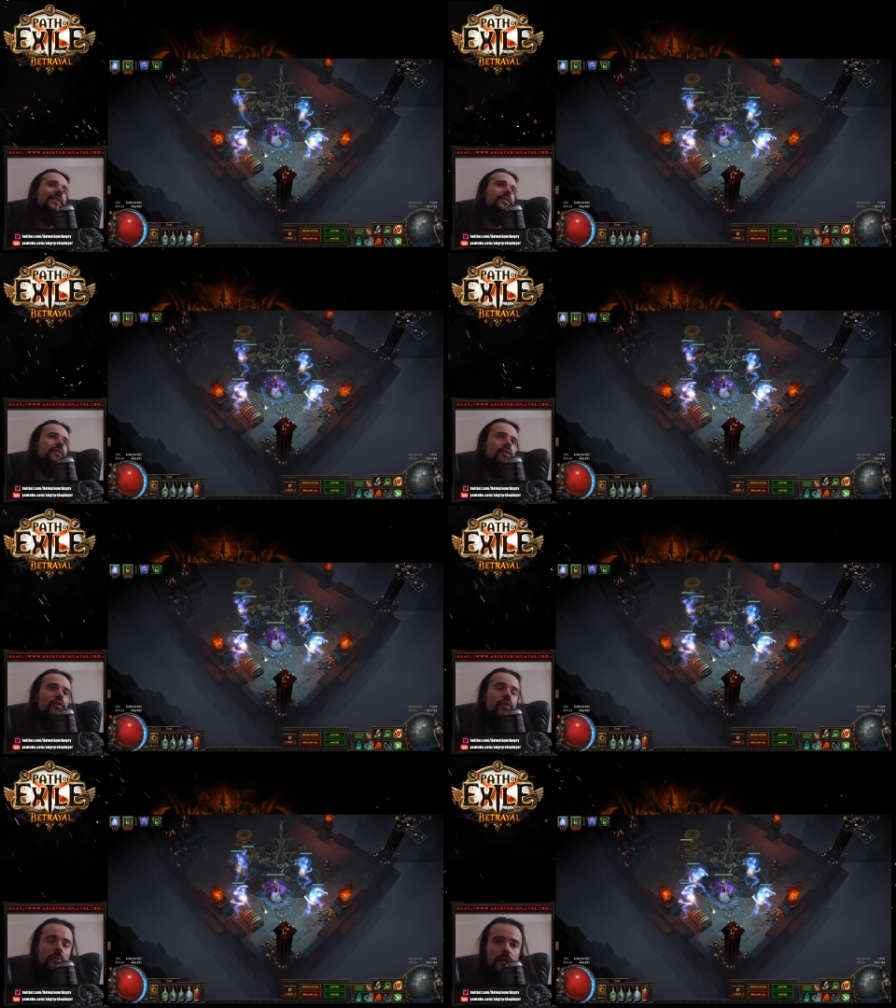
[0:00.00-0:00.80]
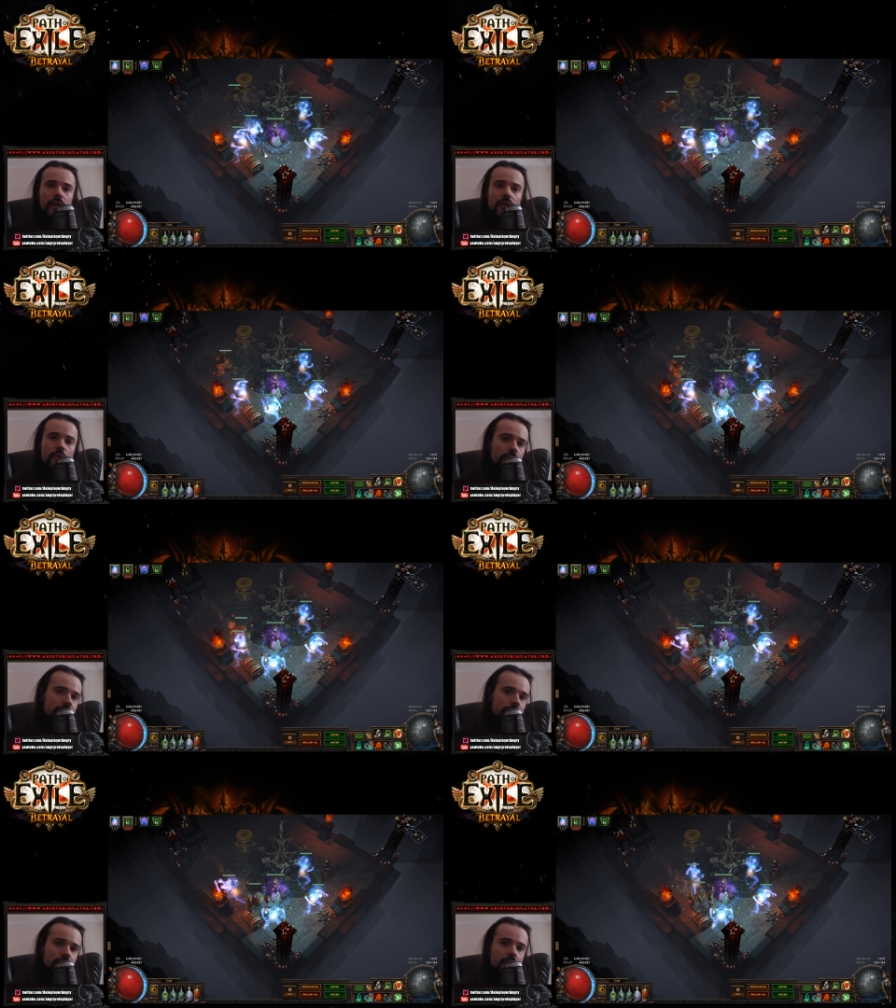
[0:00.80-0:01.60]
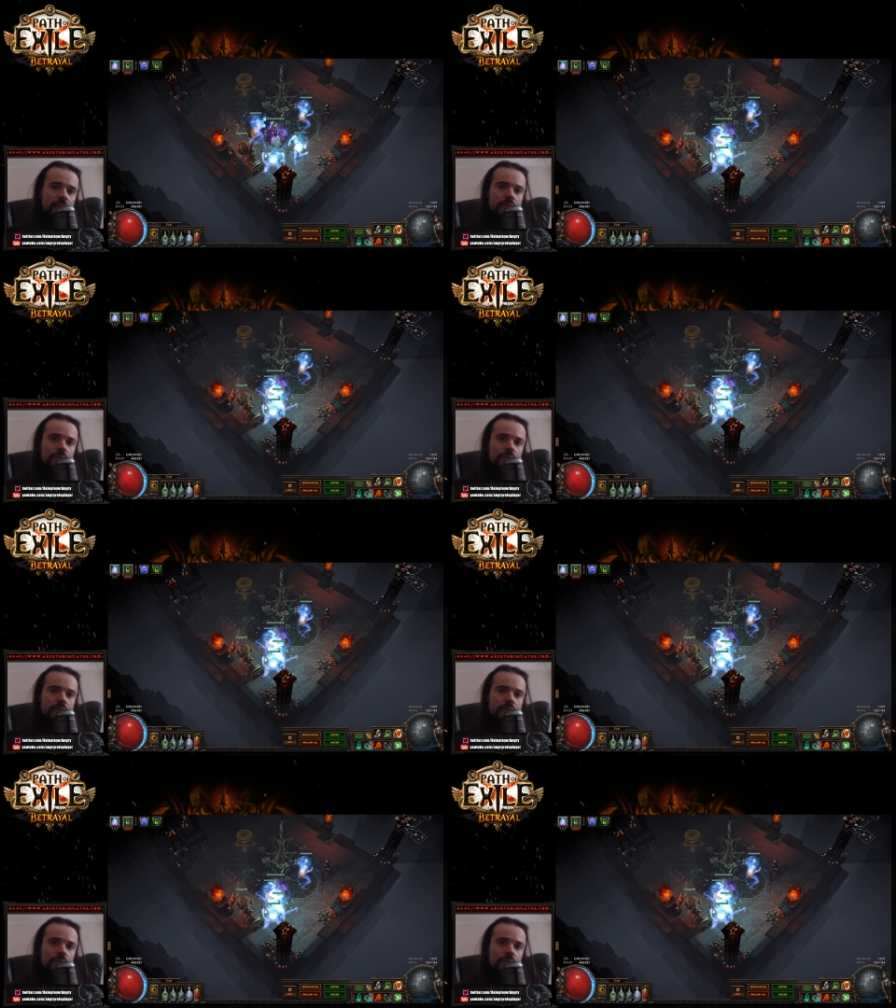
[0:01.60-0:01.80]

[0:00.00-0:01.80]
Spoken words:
It's Single Roleplay once again.